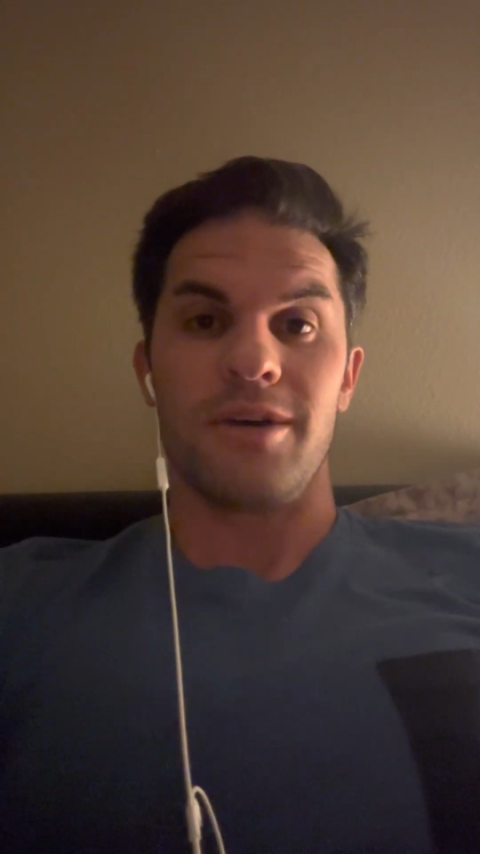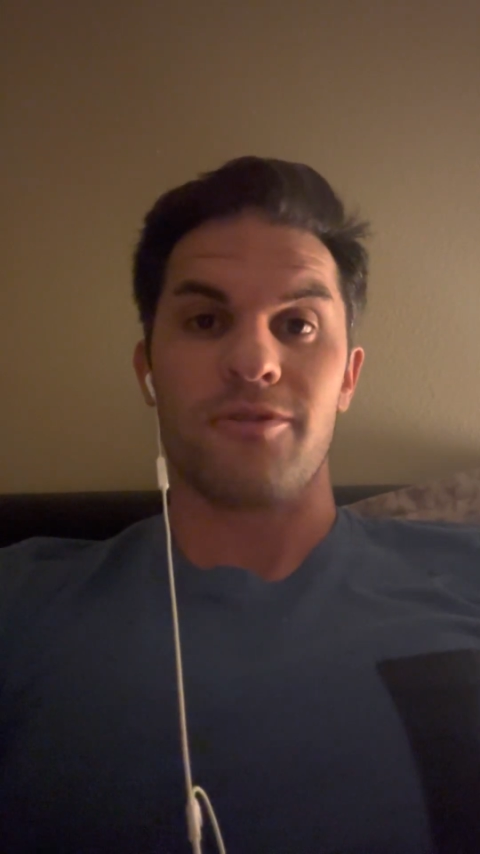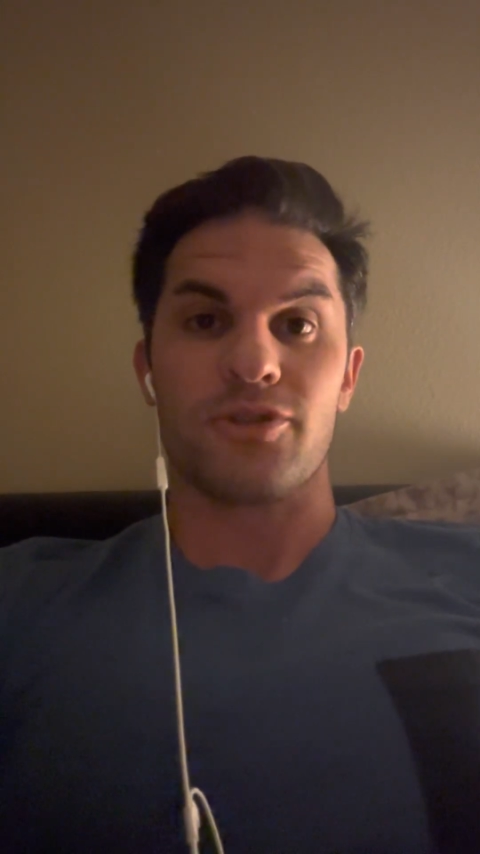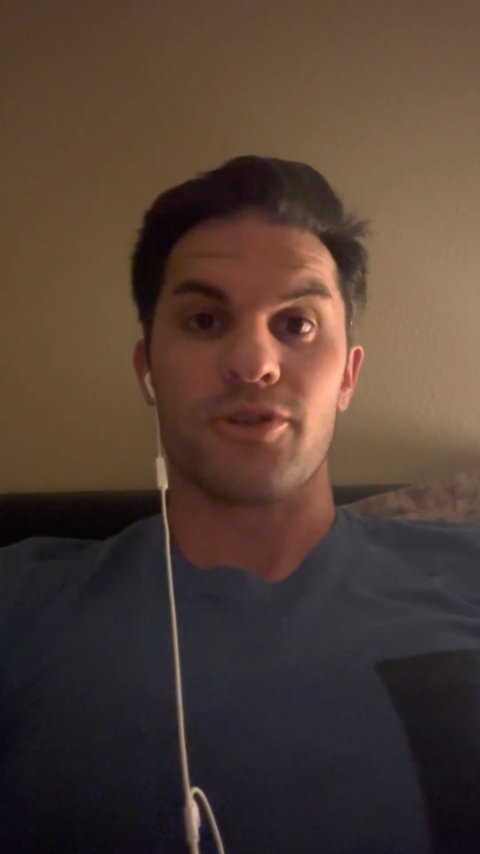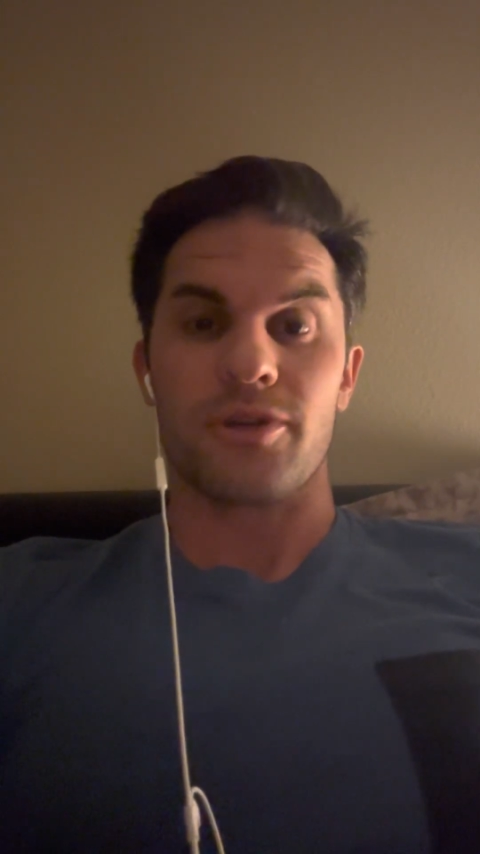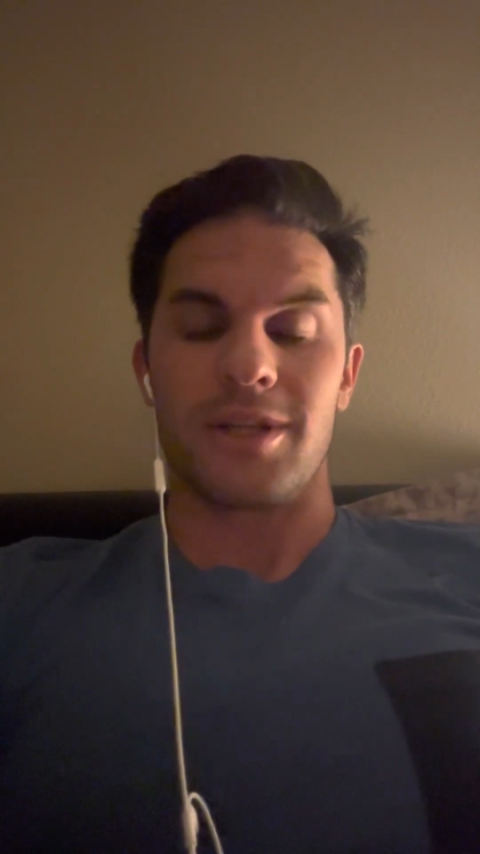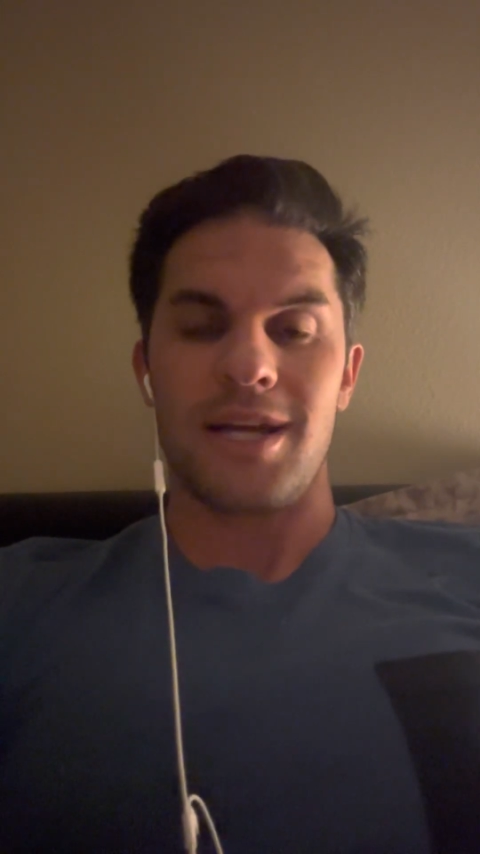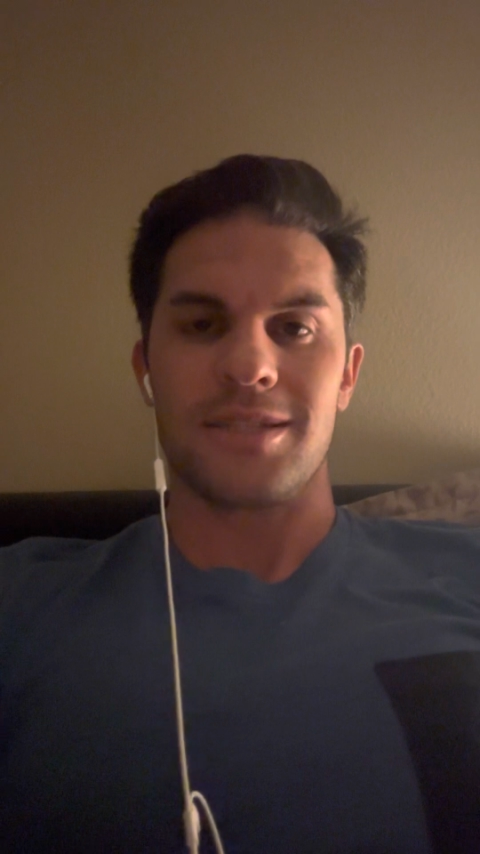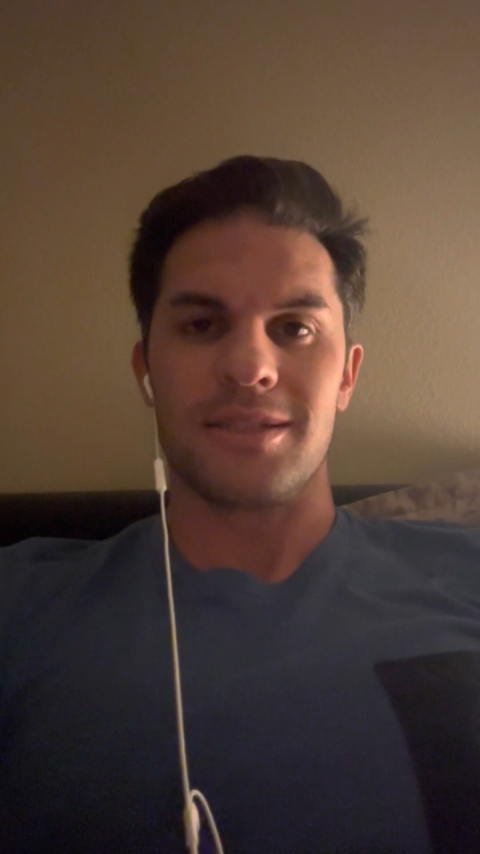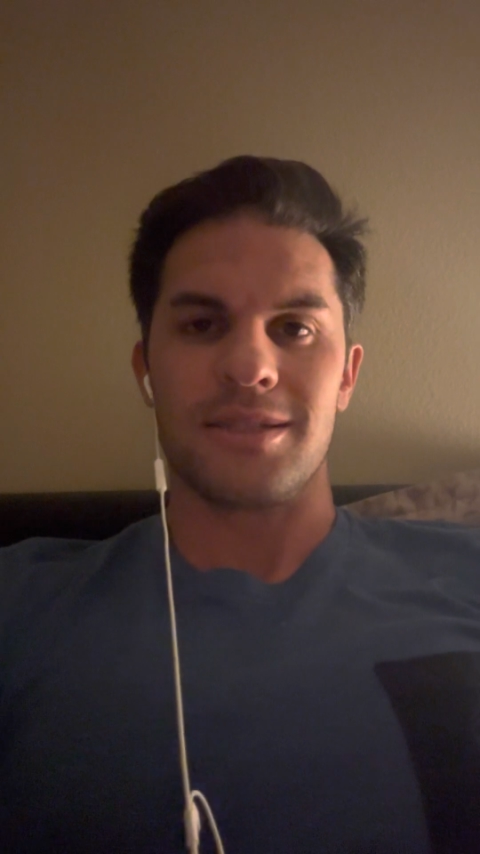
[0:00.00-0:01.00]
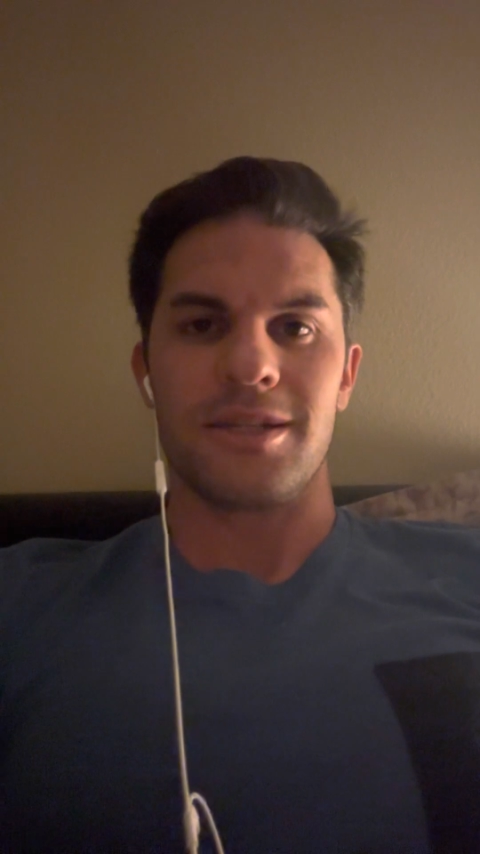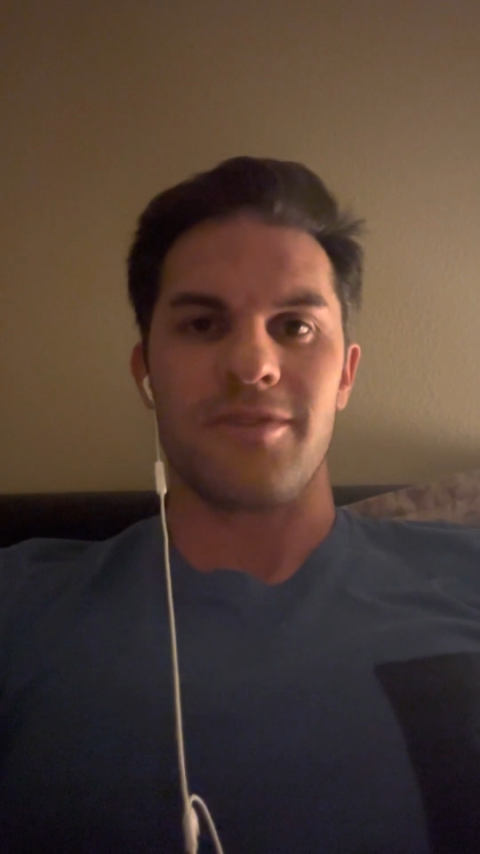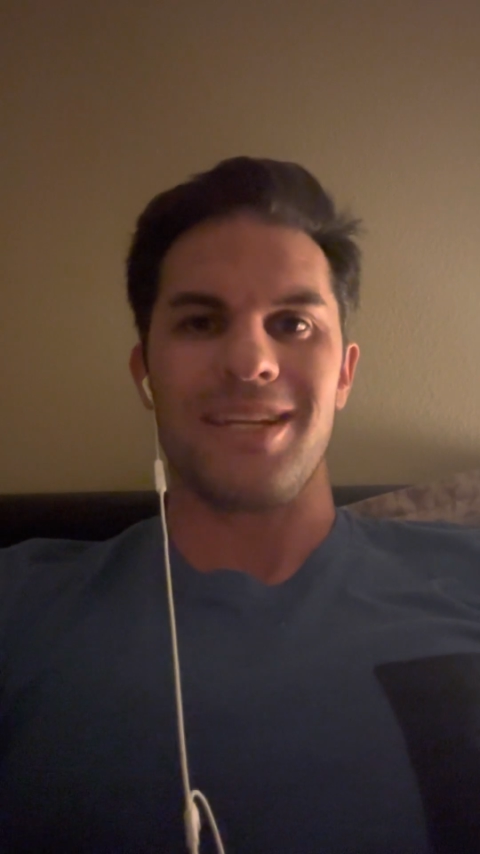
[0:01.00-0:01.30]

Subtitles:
for certain classes and stuff?